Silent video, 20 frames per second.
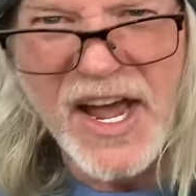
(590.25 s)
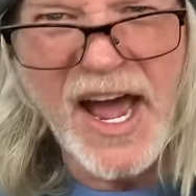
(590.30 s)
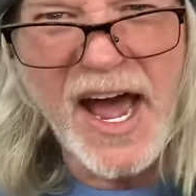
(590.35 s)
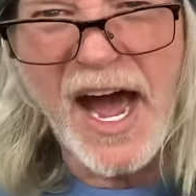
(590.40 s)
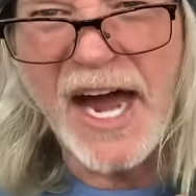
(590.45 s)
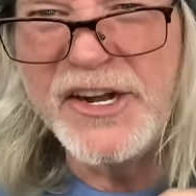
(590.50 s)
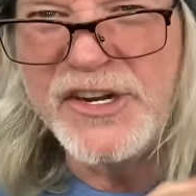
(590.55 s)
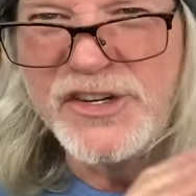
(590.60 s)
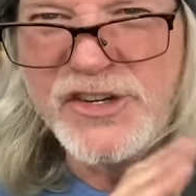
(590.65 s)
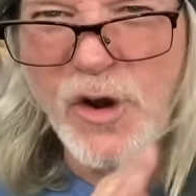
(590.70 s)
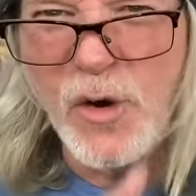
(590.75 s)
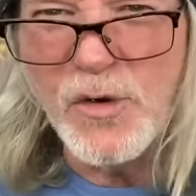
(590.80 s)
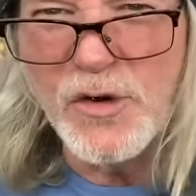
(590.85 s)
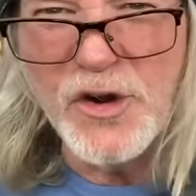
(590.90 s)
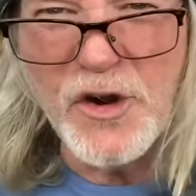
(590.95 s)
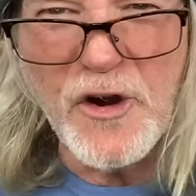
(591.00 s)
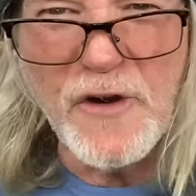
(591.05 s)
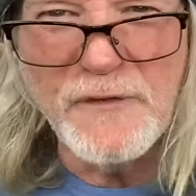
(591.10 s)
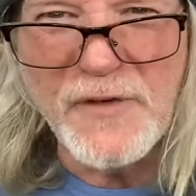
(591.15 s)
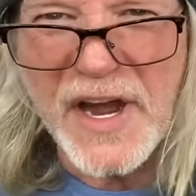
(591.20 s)
I don't
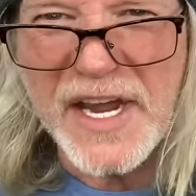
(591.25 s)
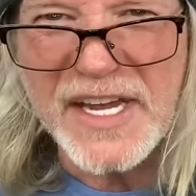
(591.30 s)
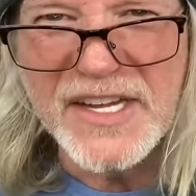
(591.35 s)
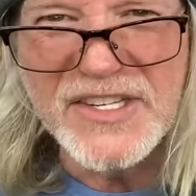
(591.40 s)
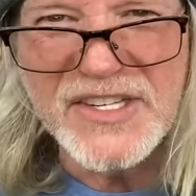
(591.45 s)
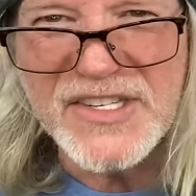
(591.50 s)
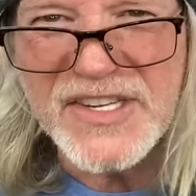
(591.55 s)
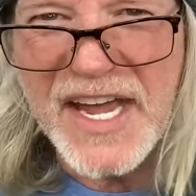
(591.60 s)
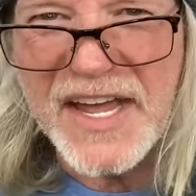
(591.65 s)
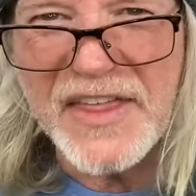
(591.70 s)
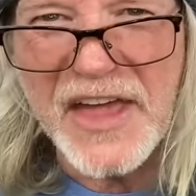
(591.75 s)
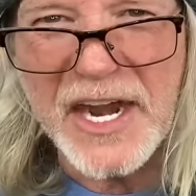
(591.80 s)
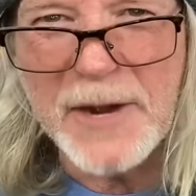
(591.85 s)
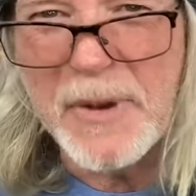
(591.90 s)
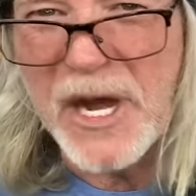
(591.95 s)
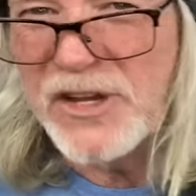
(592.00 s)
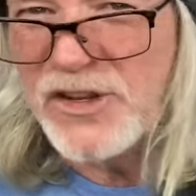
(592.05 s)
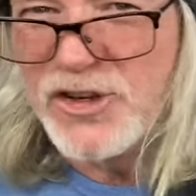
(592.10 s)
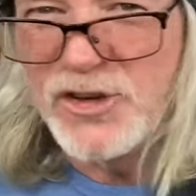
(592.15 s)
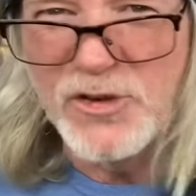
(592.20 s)
know if I can say that
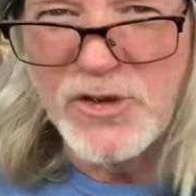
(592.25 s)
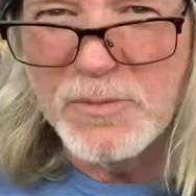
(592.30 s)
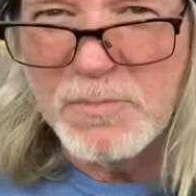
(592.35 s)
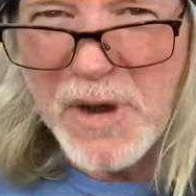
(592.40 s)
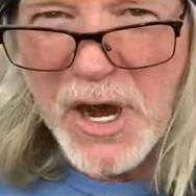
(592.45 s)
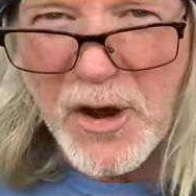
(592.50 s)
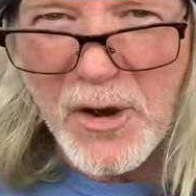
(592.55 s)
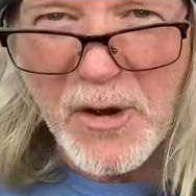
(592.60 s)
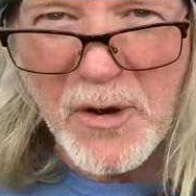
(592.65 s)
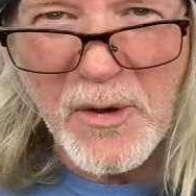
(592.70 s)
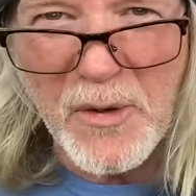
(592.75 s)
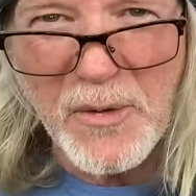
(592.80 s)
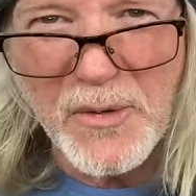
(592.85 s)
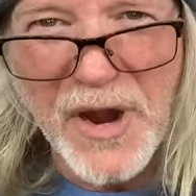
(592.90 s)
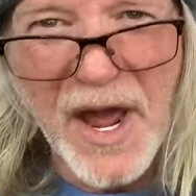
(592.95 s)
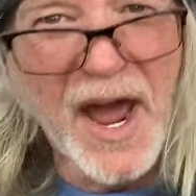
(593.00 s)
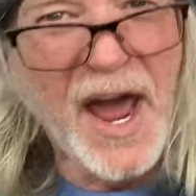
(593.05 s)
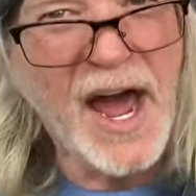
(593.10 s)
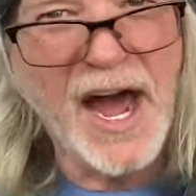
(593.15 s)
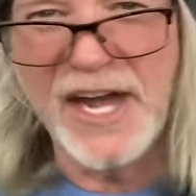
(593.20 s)
about To the Bone.
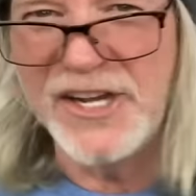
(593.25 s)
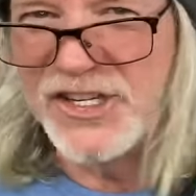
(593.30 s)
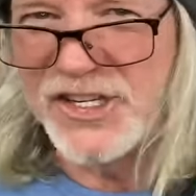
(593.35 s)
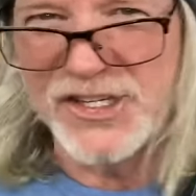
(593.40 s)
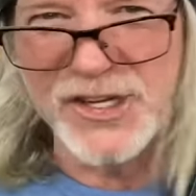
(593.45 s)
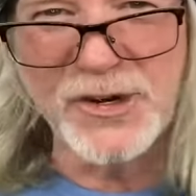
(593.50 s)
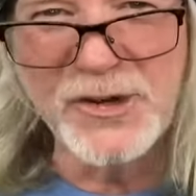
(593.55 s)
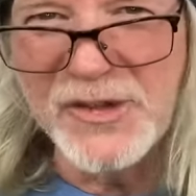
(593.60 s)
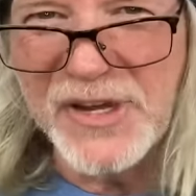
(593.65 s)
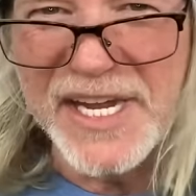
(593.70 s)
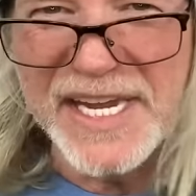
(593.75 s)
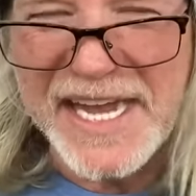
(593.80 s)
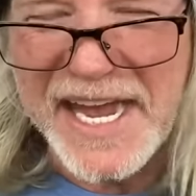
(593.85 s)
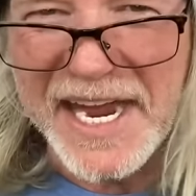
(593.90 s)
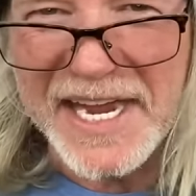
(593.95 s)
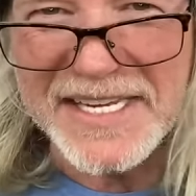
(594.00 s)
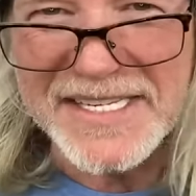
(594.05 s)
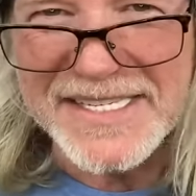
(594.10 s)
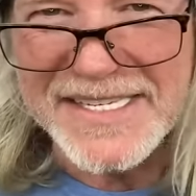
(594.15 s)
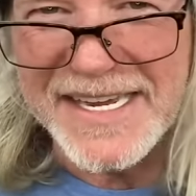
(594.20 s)
I certainly
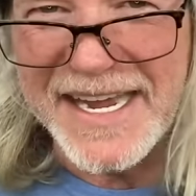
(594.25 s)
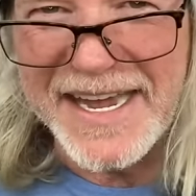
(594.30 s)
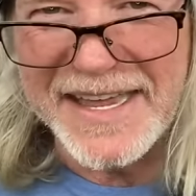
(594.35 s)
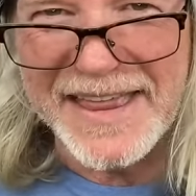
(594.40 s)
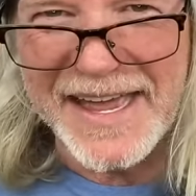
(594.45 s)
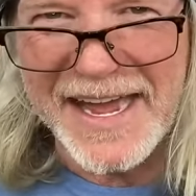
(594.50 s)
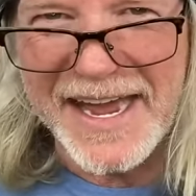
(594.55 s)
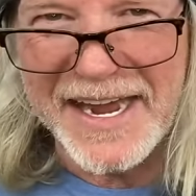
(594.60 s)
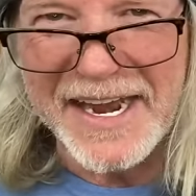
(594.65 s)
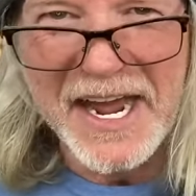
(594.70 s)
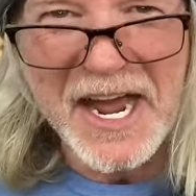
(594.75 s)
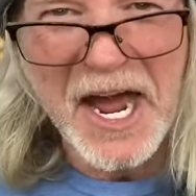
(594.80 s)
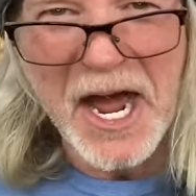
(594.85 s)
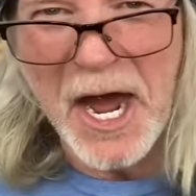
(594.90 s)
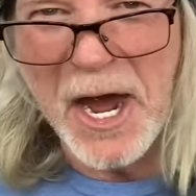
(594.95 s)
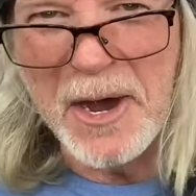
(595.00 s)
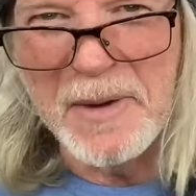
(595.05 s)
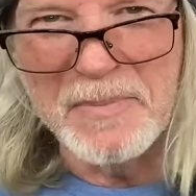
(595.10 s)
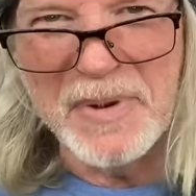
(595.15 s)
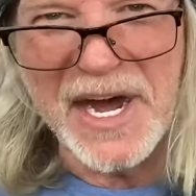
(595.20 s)
can't say that
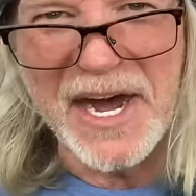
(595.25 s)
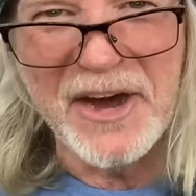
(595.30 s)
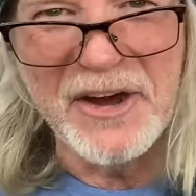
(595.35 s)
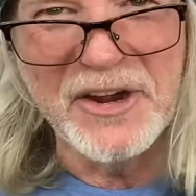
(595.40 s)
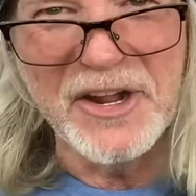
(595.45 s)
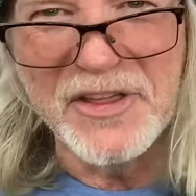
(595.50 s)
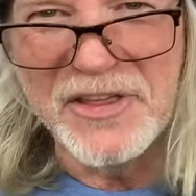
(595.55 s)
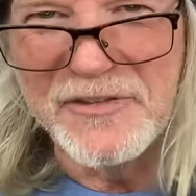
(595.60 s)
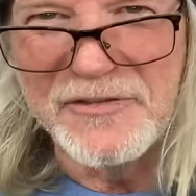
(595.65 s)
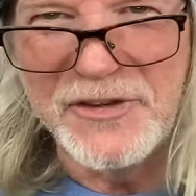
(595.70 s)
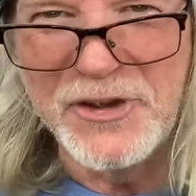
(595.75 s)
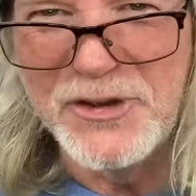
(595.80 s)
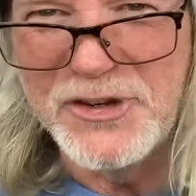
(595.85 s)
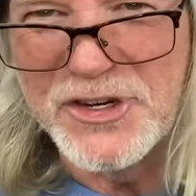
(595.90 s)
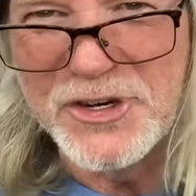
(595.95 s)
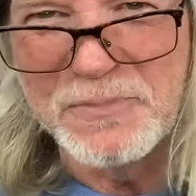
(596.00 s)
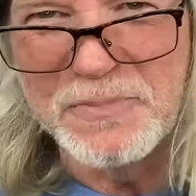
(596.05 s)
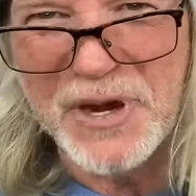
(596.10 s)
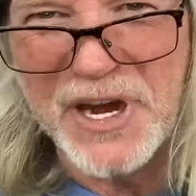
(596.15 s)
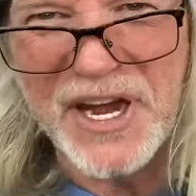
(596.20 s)
about The
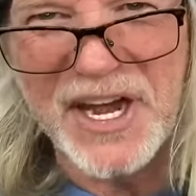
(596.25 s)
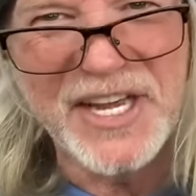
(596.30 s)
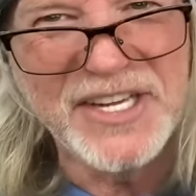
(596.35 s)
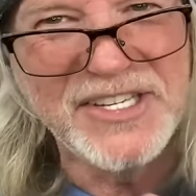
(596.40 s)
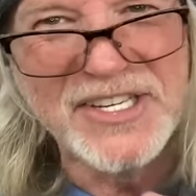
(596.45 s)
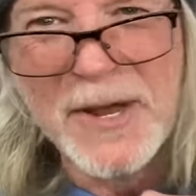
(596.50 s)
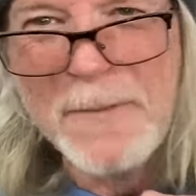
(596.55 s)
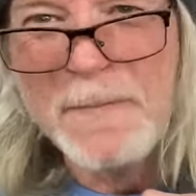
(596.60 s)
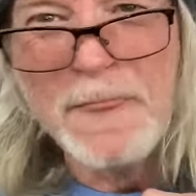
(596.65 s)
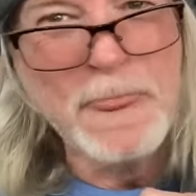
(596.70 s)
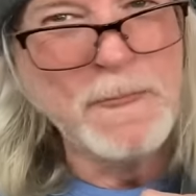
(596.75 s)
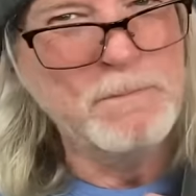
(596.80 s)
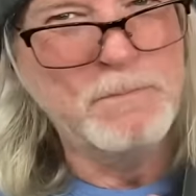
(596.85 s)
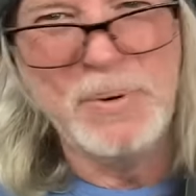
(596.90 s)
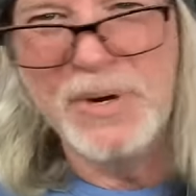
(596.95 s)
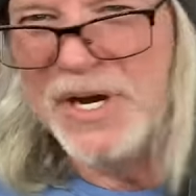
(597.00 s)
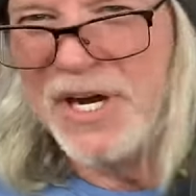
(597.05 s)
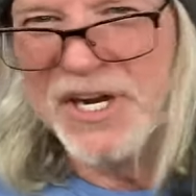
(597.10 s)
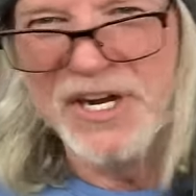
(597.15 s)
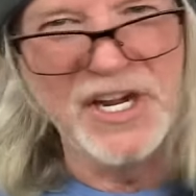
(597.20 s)
Future Bites,
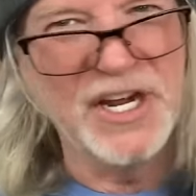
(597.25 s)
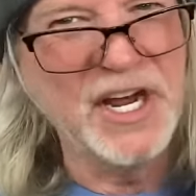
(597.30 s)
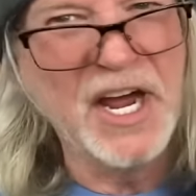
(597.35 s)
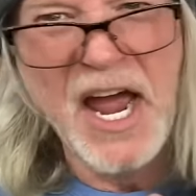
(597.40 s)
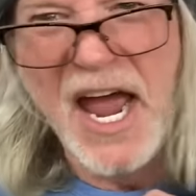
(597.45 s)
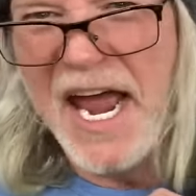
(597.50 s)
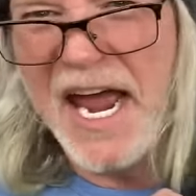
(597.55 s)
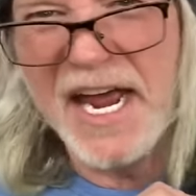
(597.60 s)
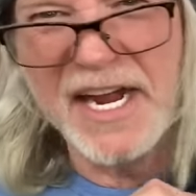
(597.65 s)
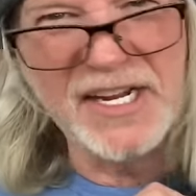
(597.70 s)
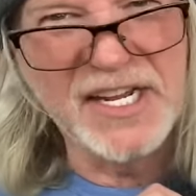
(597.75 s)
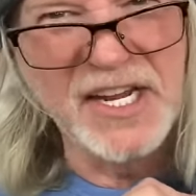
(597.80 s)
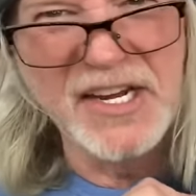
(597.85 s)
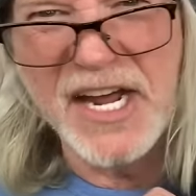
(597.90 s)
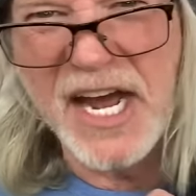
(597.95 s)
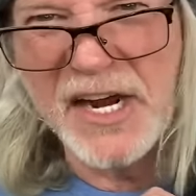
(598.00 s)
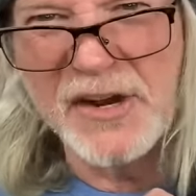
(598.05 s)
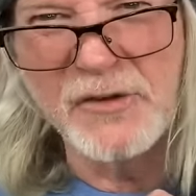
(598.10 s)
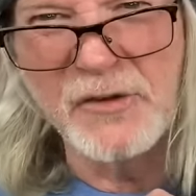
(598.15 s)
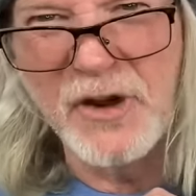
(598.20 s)
but hand
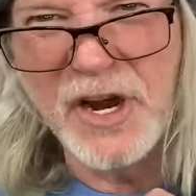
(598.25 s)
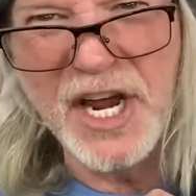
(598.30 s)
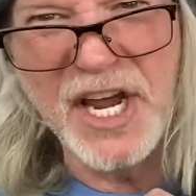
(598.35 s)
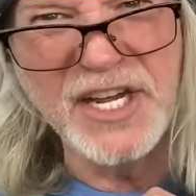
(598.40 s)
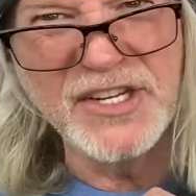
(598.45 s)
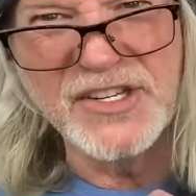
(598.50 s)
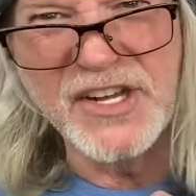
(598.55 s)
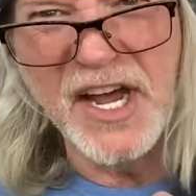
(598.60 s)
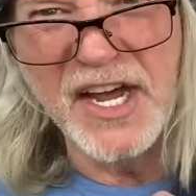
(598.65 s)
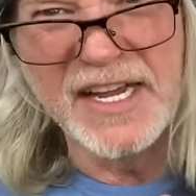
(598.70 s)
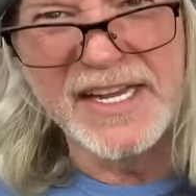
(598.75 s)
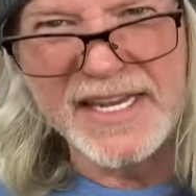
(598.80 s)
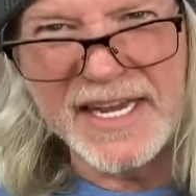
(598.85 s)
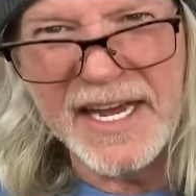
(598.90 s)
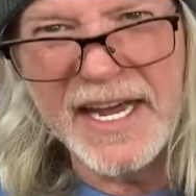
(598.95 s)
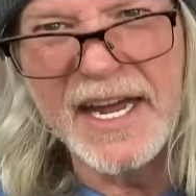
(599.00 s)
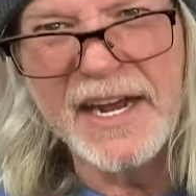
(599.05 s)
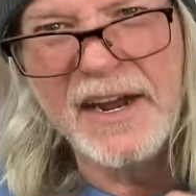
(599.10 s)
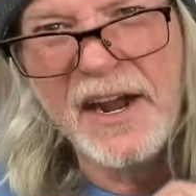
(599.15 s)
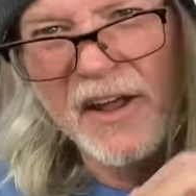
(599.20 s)
cannot erase.
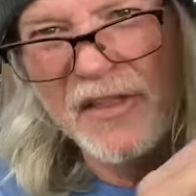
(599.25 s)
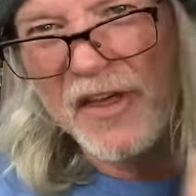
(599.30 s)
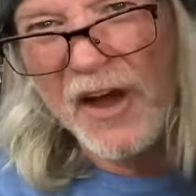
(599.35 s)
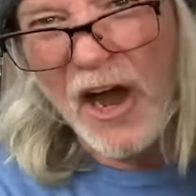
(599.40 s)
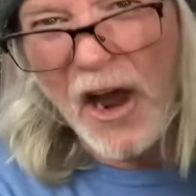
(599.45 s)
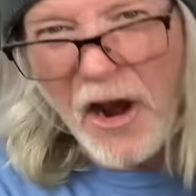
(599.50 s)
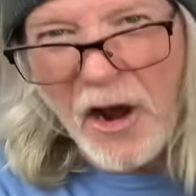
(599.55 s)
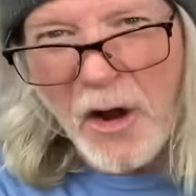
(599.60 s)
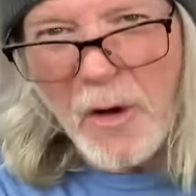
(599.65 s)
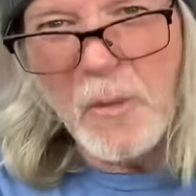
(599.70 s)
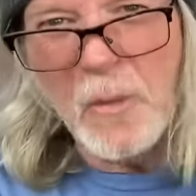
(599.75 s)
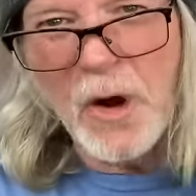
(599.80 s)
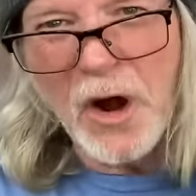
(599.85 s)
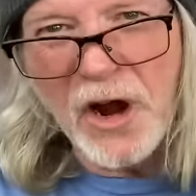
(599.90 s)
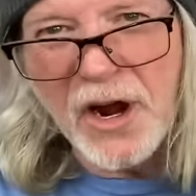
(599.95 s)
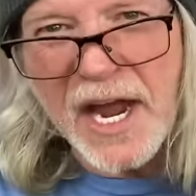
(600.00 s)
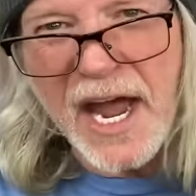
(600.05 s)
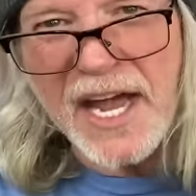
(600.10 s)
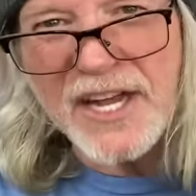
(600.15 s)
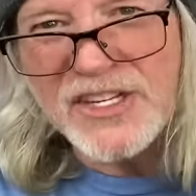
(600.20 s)
Again, the
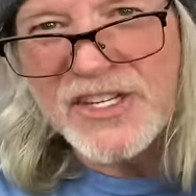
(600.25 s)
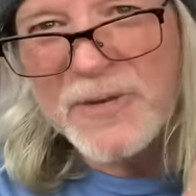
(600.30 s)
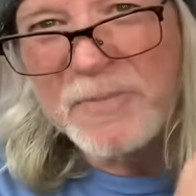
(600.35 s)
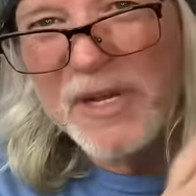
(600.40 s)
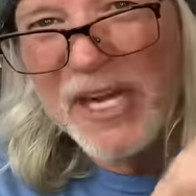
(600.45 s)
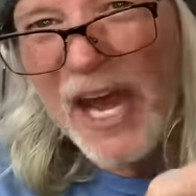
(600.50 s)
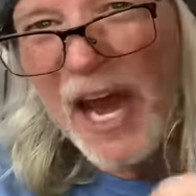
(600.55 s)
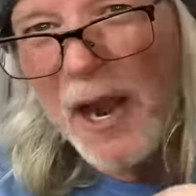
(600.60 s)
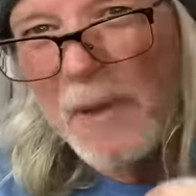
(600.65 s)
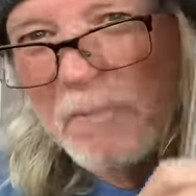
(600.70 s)
artwork has to be on